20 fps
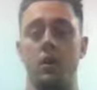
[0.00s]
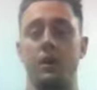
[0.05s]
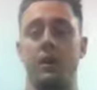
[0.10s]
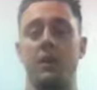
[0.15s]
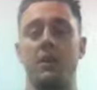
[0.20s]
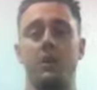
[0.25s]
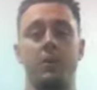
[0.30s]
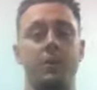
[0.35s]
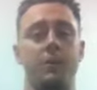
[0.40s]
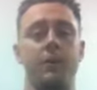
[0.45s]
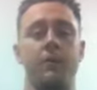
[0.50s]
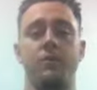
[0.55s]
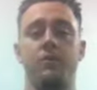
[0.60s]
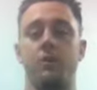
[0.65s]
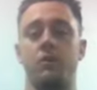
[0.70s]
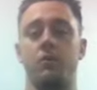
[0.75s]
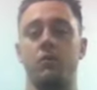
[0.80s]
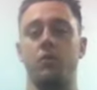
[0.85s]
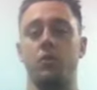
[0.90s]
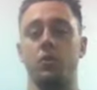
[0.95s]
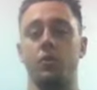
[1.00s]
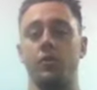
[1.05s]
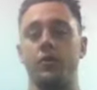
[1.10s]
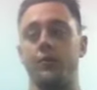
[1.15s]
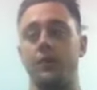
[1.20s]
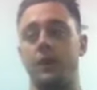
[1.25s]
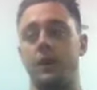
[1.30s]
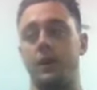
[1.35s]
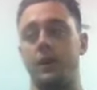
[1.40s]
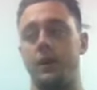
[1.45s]
Okay, they'll probably have some sort
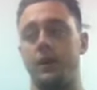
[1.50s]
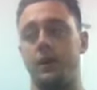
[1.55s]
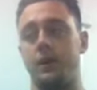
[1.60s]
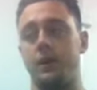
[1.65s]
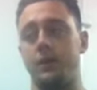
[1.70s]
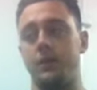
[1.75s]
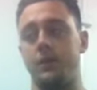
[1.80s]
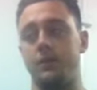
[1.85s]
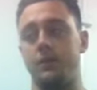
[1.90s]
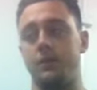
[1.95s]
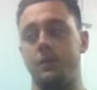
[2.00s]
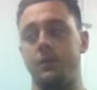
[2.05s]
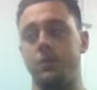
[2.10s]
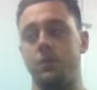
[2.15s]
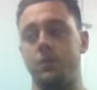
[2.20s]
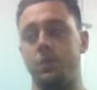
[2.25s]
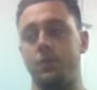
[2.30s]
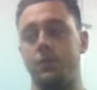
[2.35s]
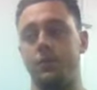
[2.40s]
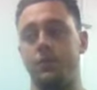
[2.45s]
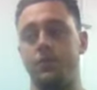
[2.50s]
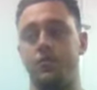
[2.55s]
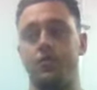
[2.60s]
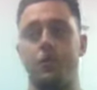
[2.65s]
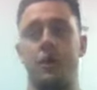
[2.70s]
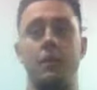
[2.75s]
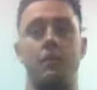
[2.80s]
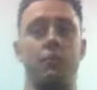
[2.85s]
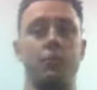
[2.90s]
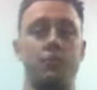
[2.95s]
of
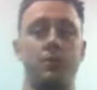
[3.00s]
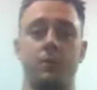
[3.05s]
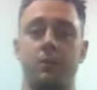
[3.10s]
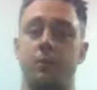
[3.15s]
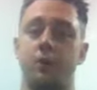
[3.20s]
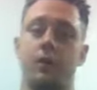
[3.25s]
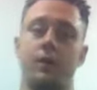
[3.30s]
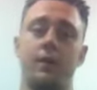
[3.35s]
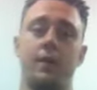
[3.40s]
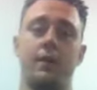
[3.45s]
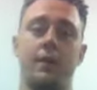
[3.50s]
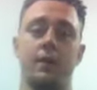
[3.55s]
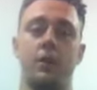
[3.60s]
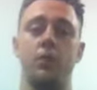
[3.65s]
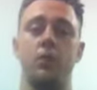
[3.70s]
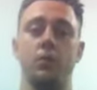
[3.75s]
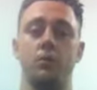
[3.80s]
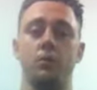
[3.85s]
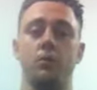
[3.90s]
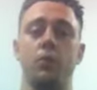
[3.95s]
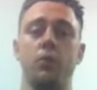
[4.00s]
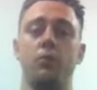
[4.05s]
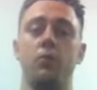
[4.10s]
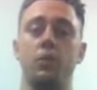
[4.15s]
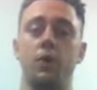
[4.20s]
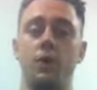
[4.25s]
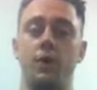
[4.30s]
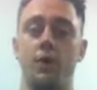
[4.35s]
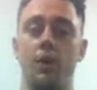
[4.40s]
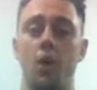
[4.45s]
strap or something like that you got to pull it
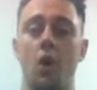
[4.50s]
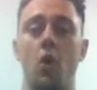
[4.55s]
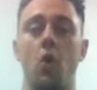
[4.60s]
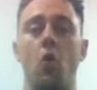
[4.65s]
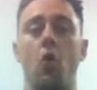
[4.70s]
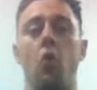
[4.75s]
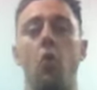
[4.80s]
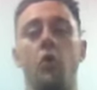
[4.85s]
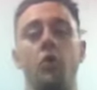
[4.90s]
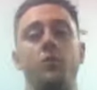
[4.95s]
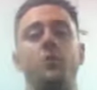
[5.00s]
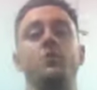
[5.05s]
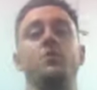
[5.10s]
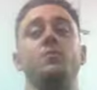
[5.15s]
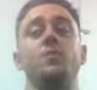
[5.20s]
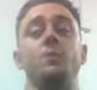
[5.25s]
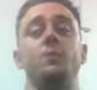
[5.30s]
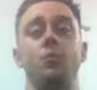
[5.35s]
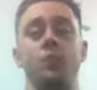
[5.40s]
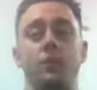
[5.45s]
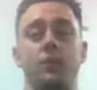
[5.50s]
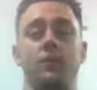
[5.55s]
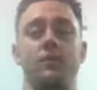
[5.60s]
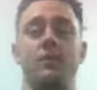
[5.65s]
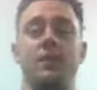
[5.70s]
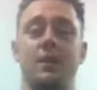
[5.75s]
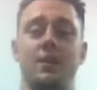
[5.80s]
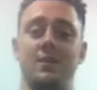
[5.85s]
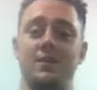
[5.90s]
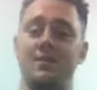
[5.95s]
with, or you'll just be pulling the
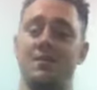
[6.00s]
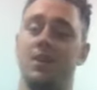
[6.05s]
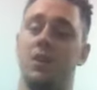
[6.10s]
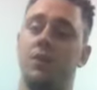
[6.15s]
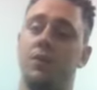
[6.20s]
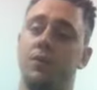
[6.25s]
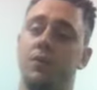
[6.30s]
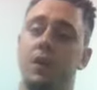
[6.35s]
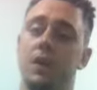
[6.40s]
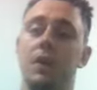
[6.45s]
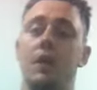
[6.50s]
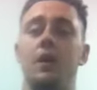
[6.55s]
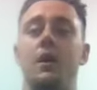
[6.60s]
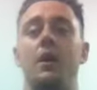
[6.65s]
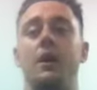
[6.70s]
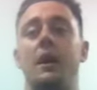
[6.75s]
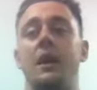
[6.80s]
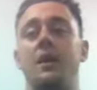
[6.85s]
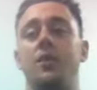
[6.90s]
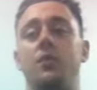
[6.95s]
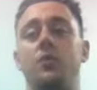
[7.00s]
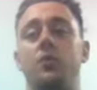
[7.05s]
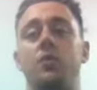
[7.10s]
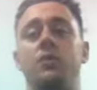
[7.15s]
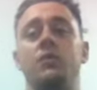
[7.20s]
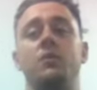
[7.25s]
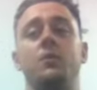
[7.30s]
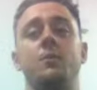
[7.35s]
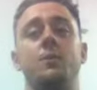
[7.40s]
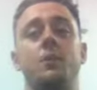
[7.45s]
sled itself. Either
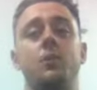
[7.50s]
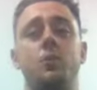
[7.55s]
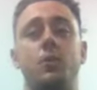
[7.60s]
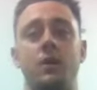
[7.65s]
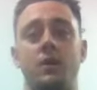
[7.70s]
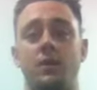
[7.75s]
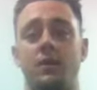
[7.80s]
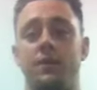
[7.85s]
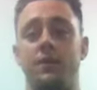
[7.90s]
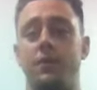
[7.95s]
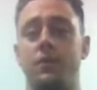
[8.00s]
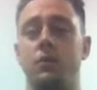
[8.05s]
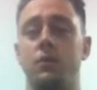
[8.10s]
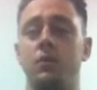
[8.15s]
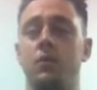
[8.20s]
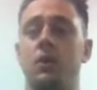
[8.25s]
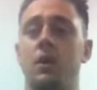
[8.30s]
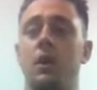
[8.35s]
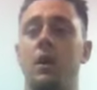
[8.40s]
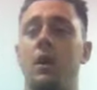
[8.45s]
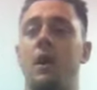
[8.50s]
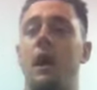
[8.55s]
or, it's going to be quite difficult,